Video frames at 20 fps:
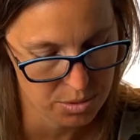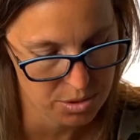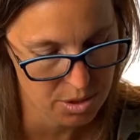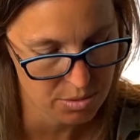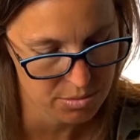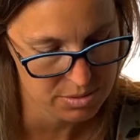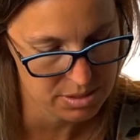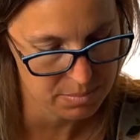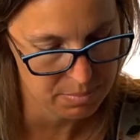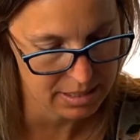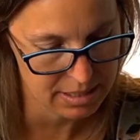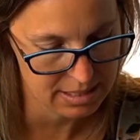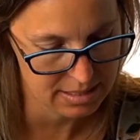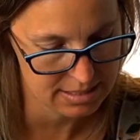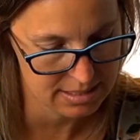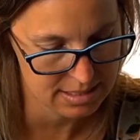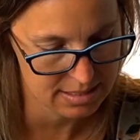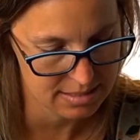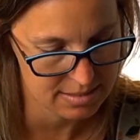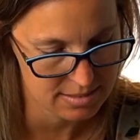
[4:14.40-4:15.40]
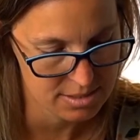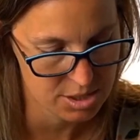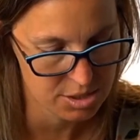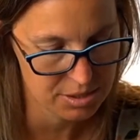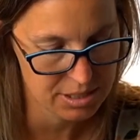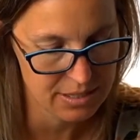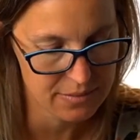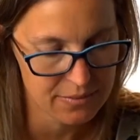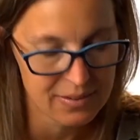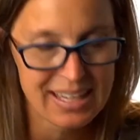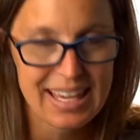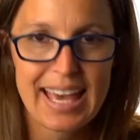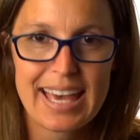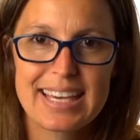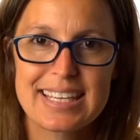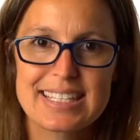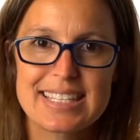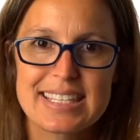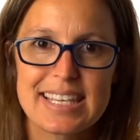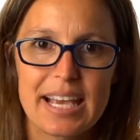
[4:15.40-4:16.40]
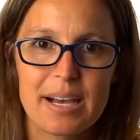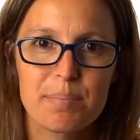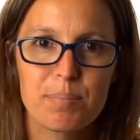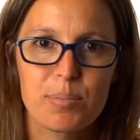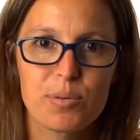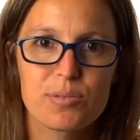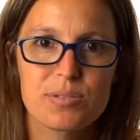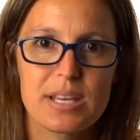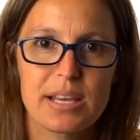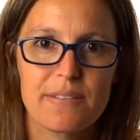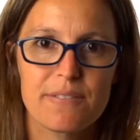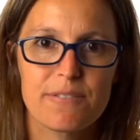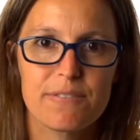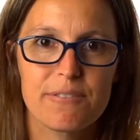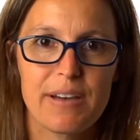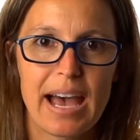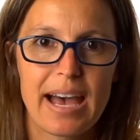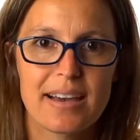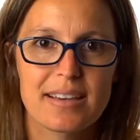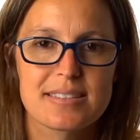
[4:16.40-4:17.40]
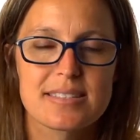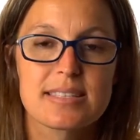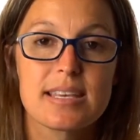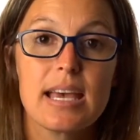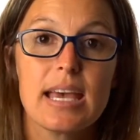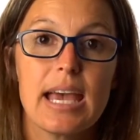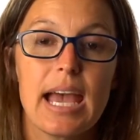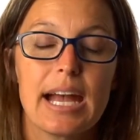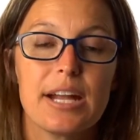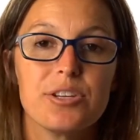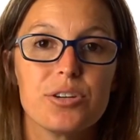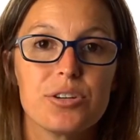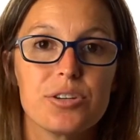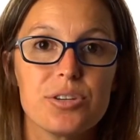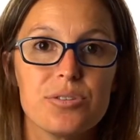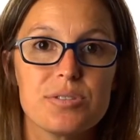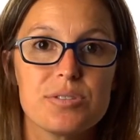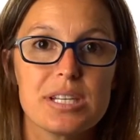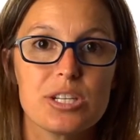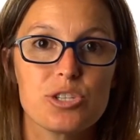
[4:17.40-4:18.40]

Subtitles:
those opinions. You're giving examples and facts, and you're using